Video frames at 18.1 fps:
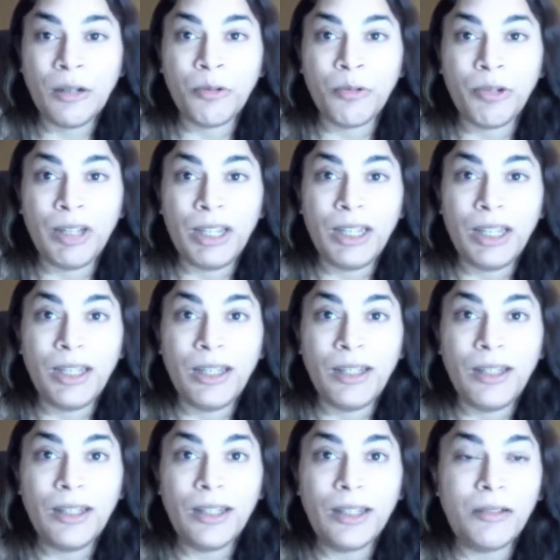
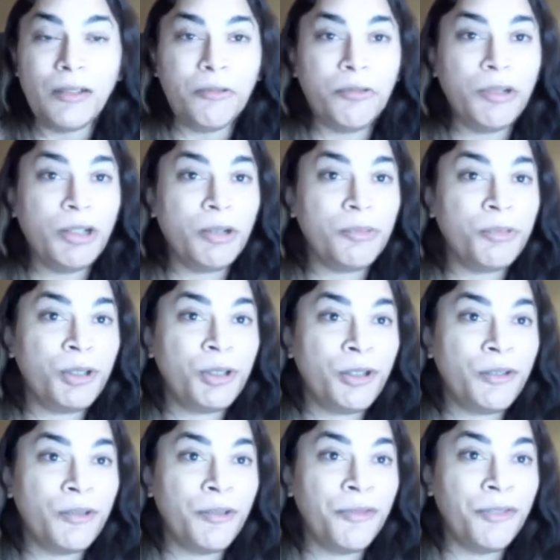We
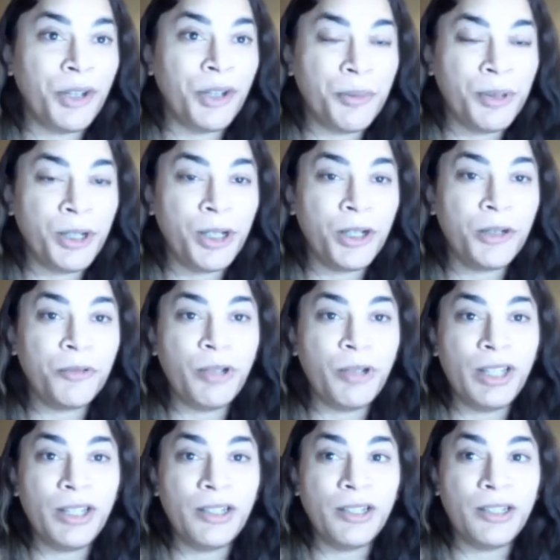observe a phenomenon,
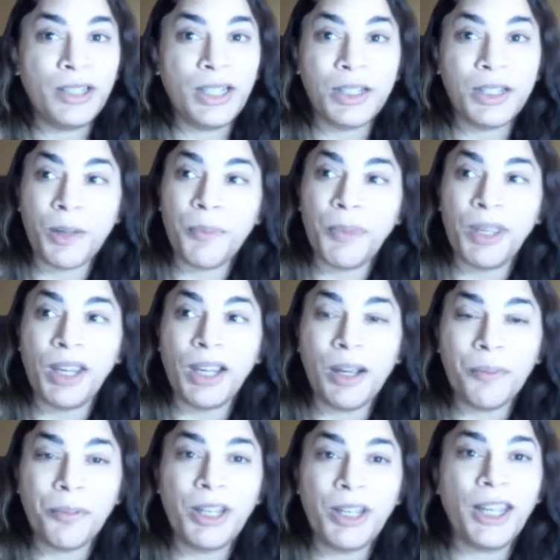we see
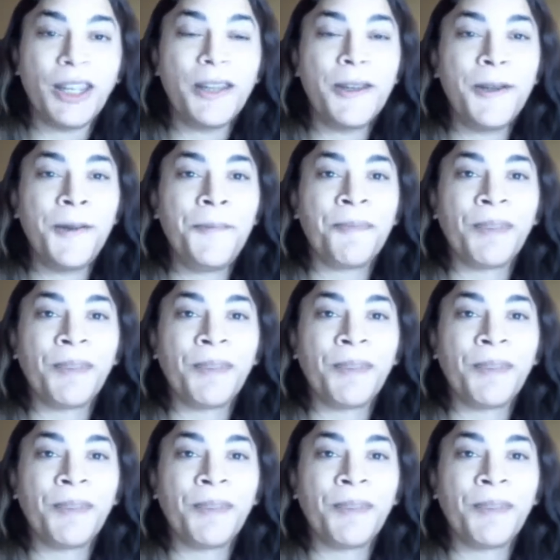something happening,